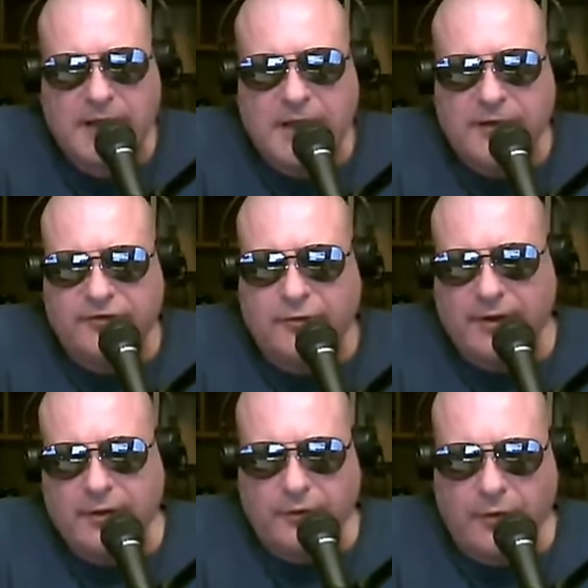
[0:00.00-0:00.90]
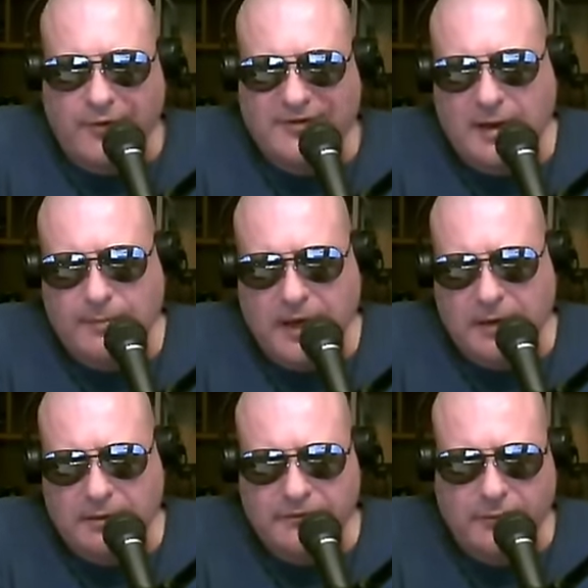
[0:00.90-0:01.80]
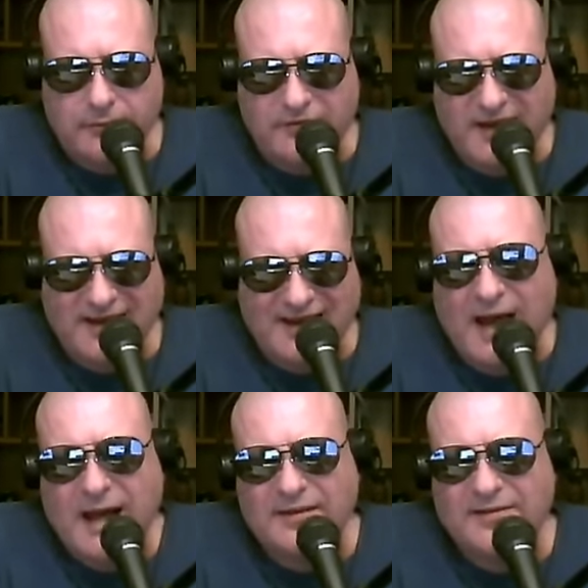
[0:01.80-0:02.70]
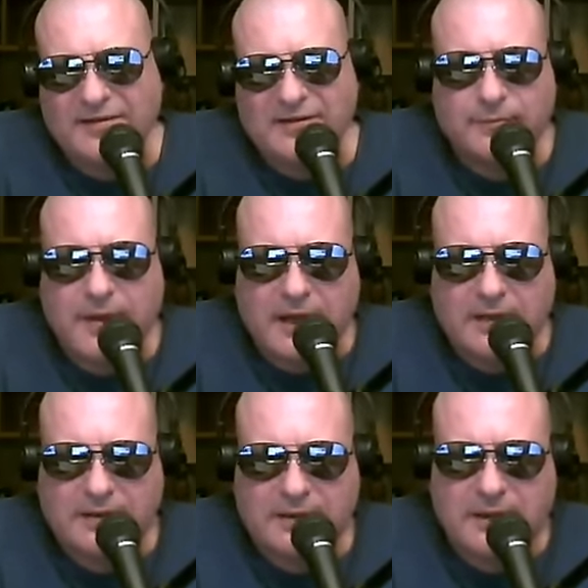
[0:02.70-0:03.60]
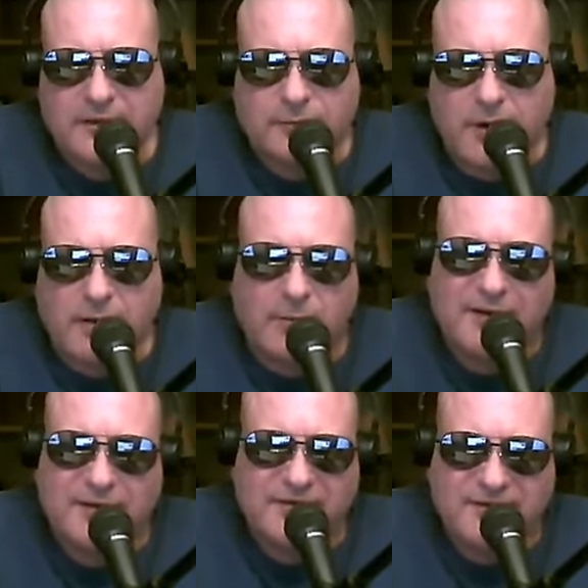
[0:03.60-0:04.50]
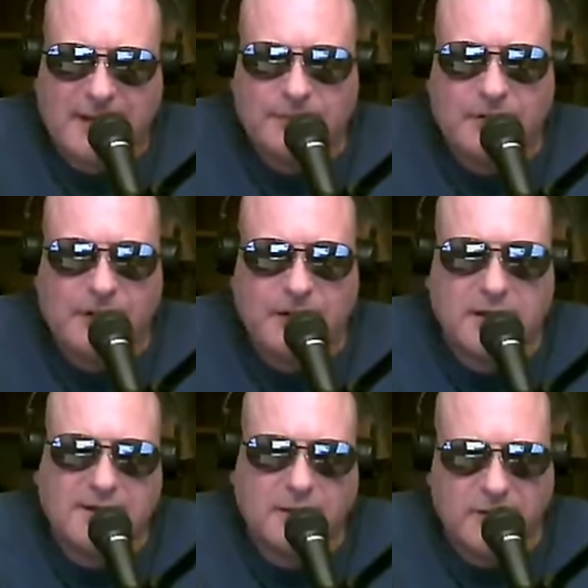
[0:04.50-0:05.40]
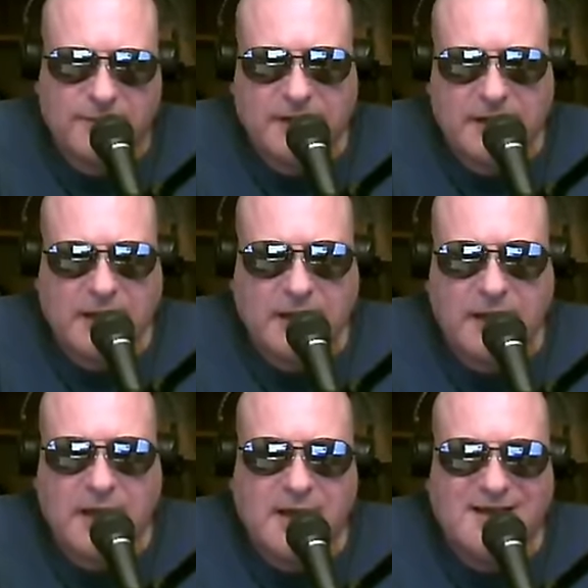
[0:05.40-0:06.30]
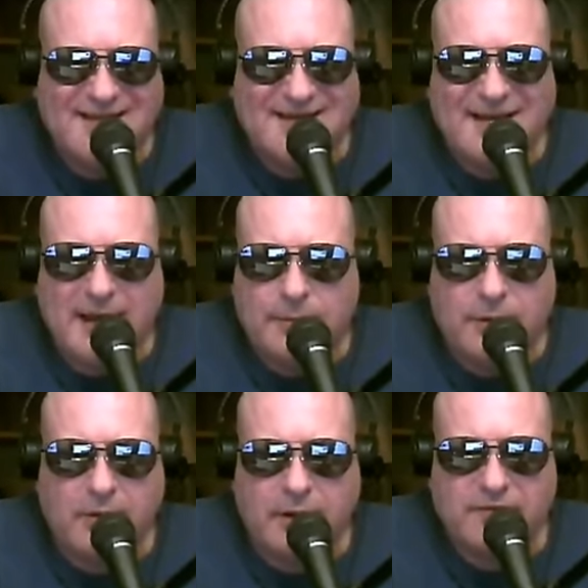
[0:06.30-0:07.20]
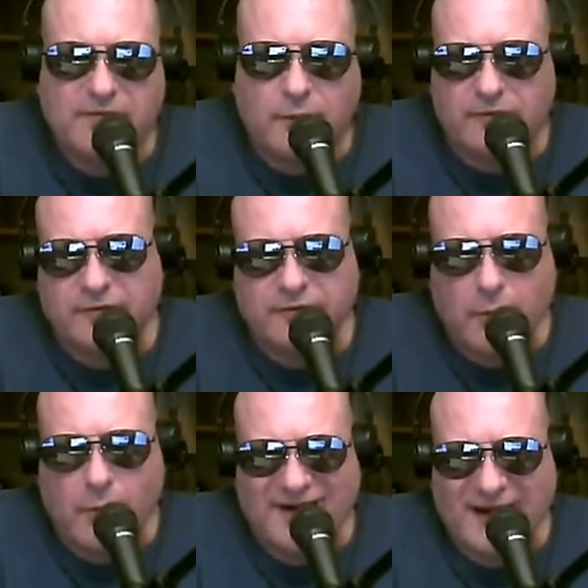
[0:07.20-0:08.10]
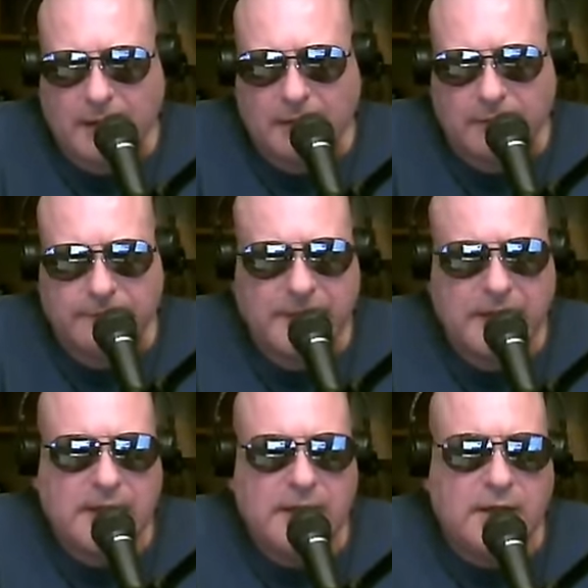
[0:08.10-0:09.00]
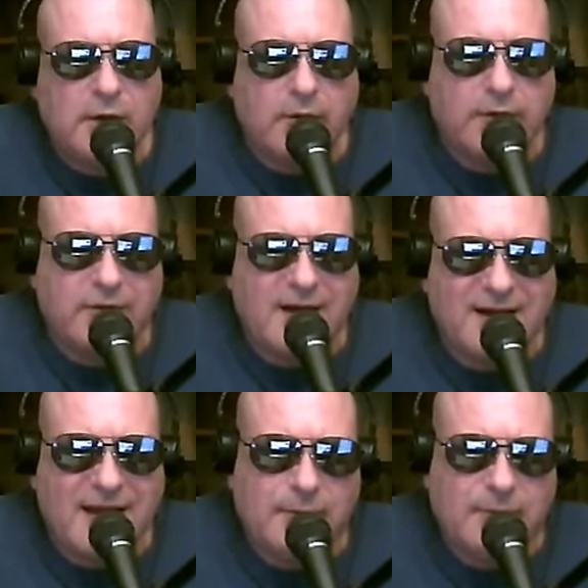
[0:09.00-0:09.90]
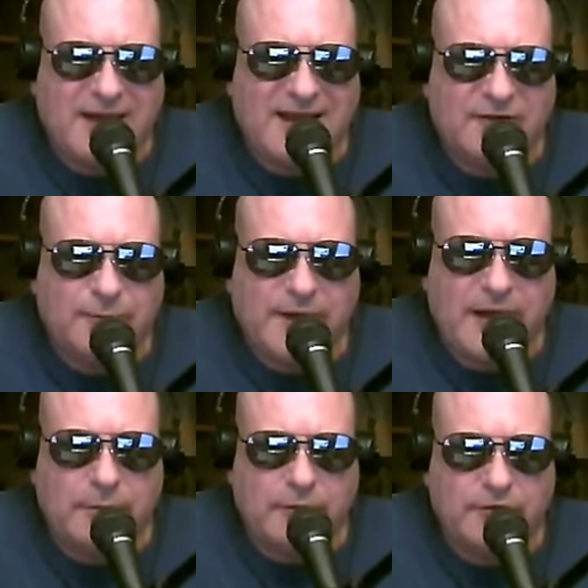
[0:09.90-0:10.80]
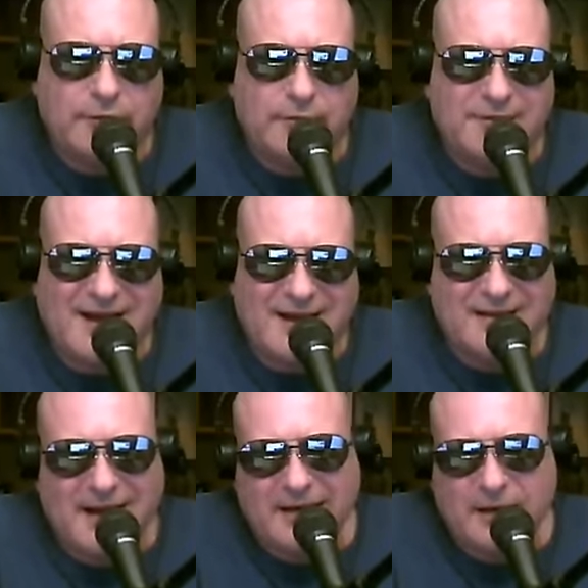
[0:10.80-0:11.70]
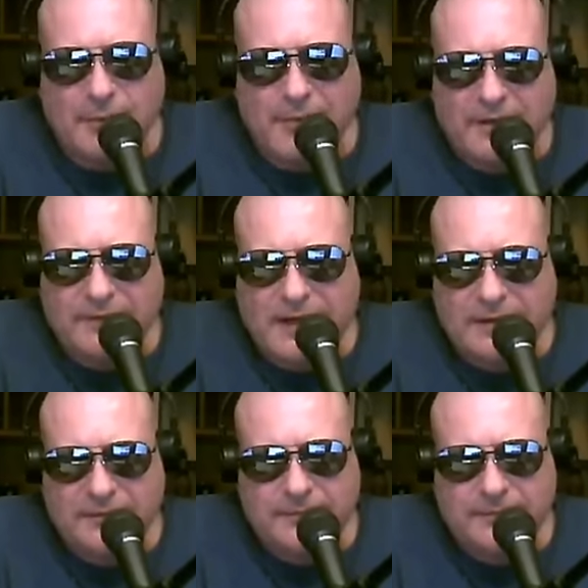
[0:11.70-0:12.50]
so I don't know what type of errors he was getting. I suspect it's probably the same thing that we've been getting, the temporary 451 error. Whether or not anybody has been able to contact him about that,